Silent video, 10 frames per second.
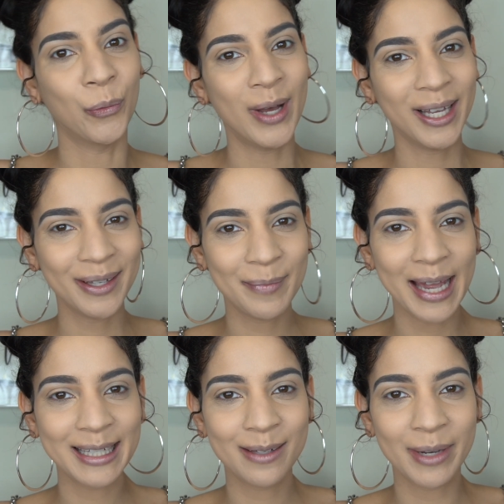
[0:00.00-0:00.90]
Welcome
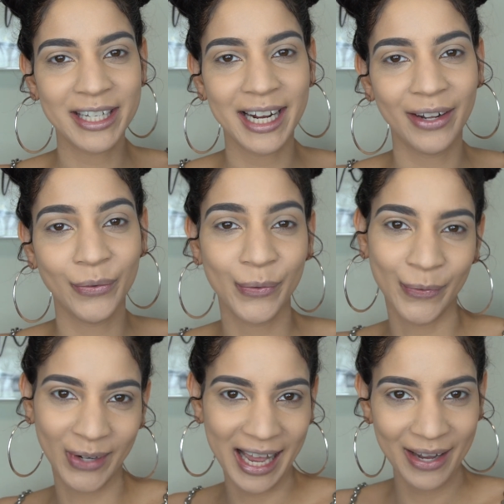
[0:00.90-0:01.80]
back to my channel.
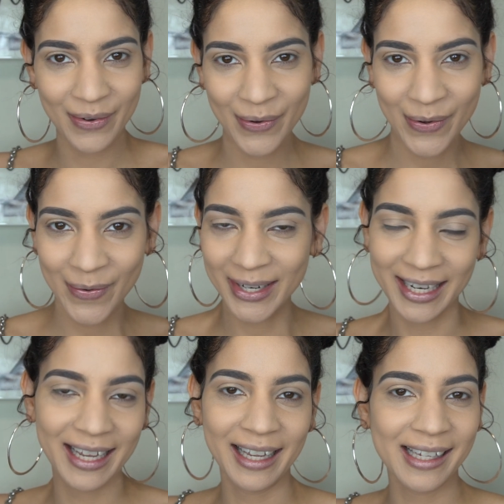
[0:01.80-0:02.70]
Hola
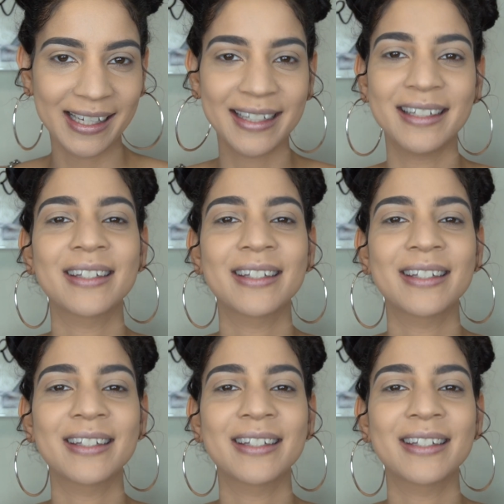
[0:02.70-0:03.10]
hola.